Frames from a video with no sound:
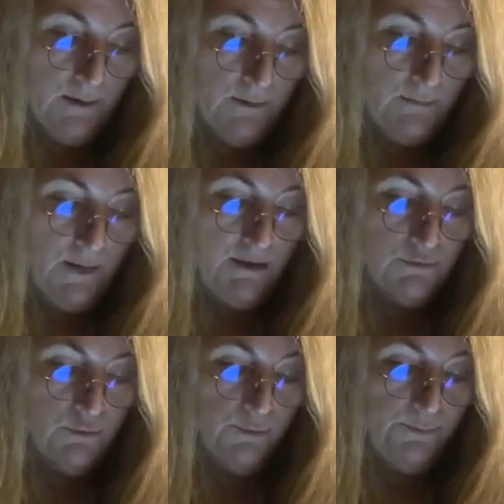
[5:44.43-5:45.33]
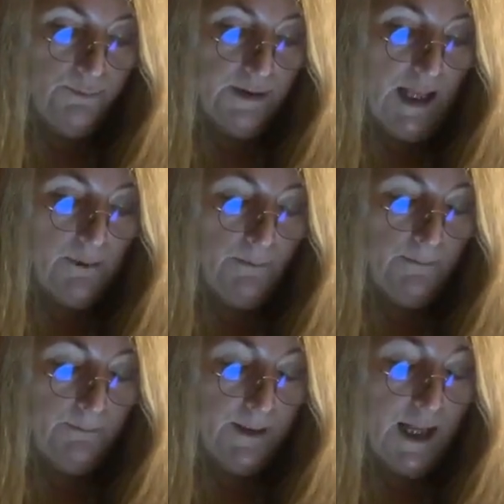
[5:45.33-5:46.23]
Meryl,
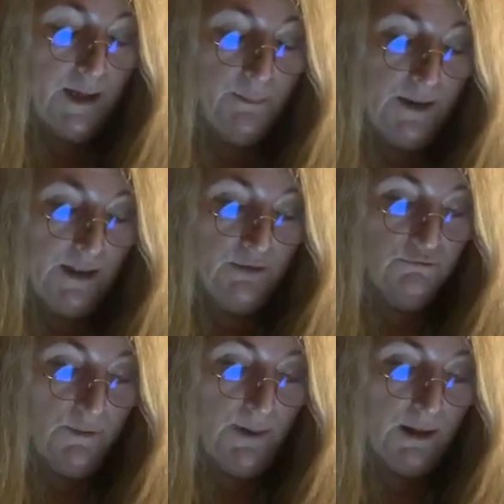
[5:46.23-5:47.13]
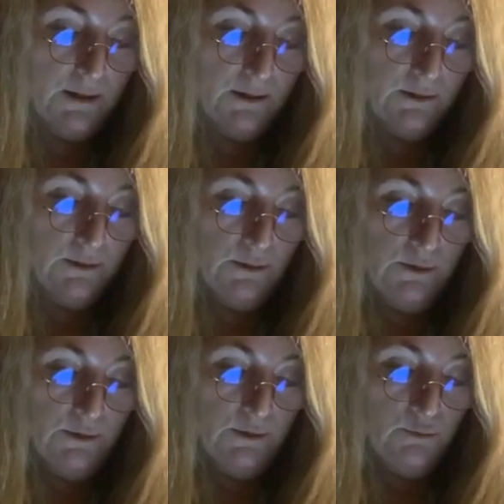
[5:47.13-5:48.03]
Penelope and Rebecca
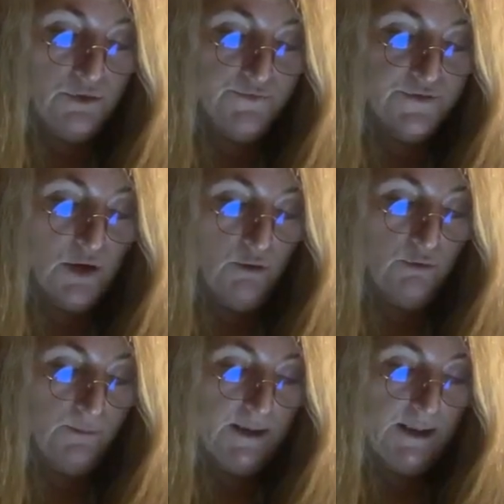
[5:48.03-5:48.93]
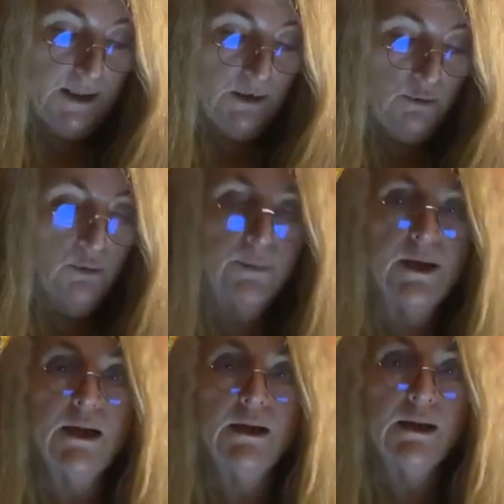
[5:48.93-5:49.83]
would have told me, "You're
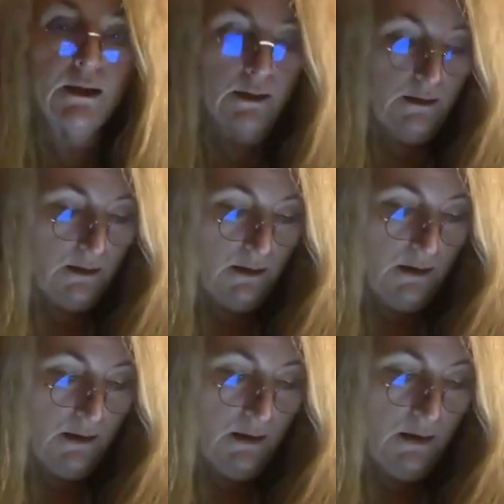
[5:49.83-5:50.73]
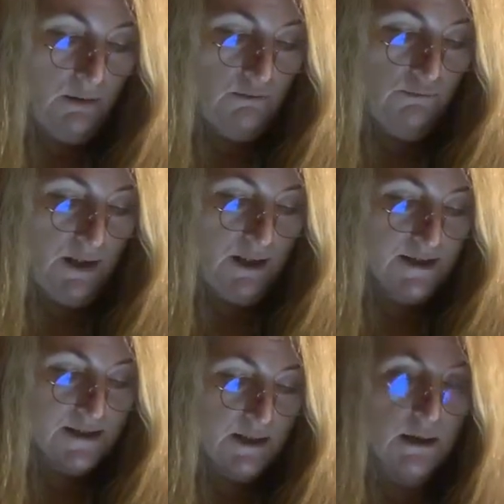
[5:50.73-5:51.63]
being
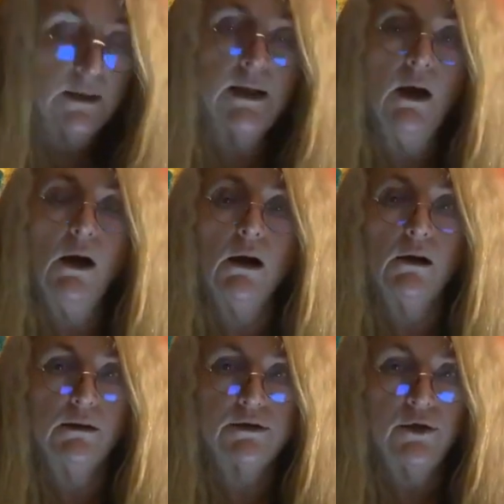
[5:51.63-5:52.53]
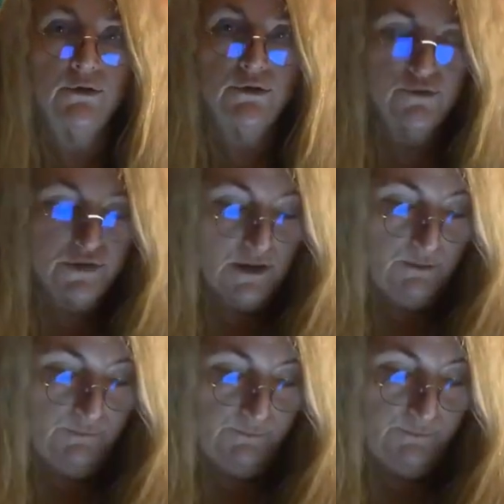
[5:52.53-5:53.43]
unrealistically hard on
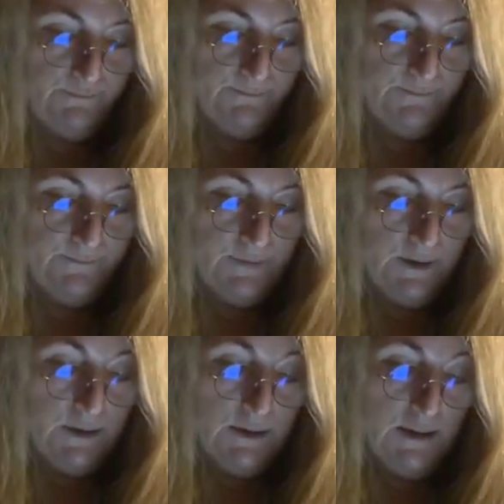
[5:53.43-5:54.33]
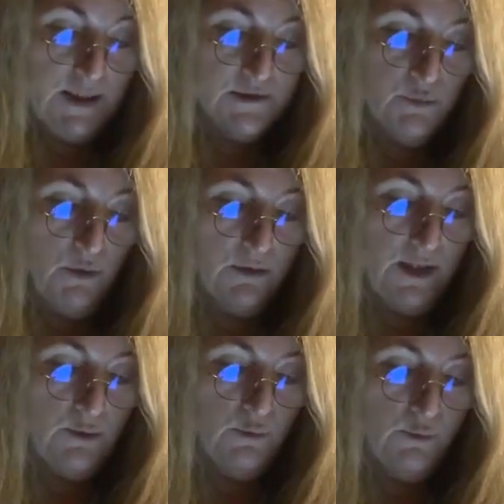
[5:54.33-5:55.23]
yourself." It's what
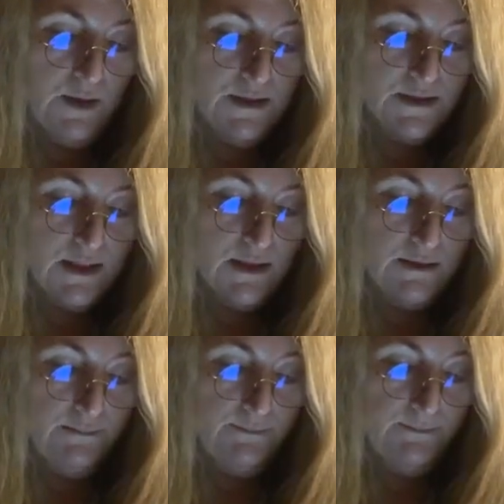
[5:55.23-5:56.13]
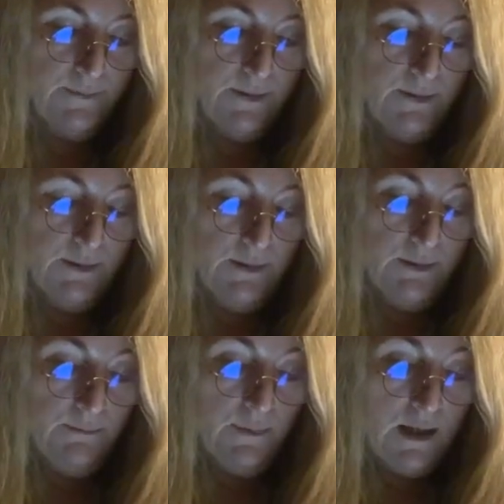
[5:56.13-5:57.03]
they always said.
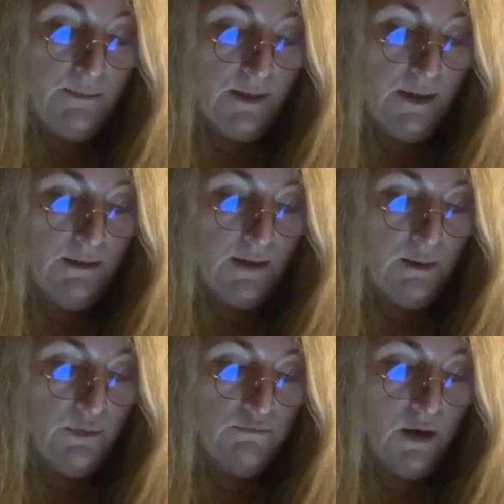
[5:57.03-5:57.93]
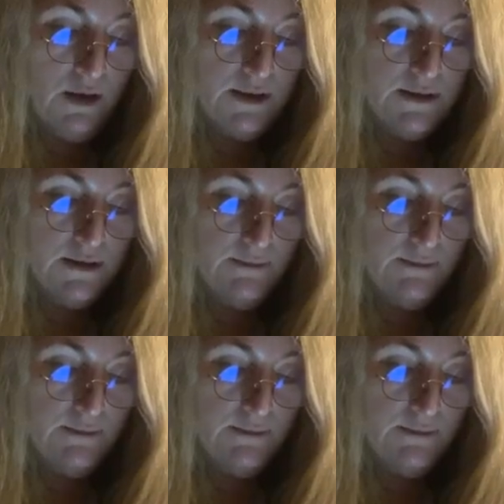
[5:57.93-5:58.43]
Maybe they were right.